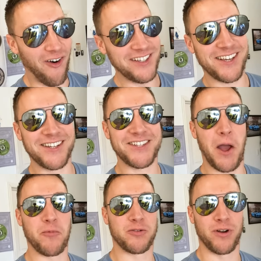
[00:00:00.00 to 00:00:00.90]
Always a good
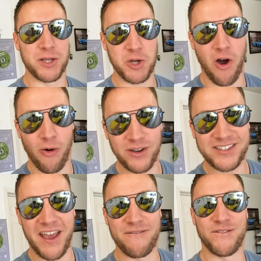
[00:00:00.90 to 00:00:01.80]
time with Rich.
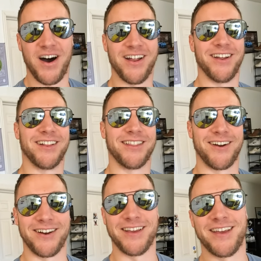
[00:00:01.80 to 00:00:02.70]
Always a fun
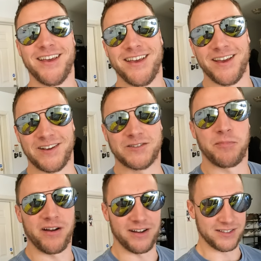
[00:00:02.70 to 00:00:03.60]
learning
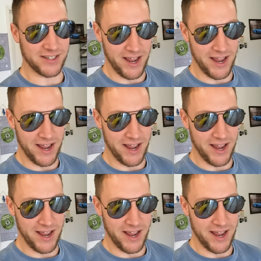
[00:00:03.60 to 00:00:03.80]
experience.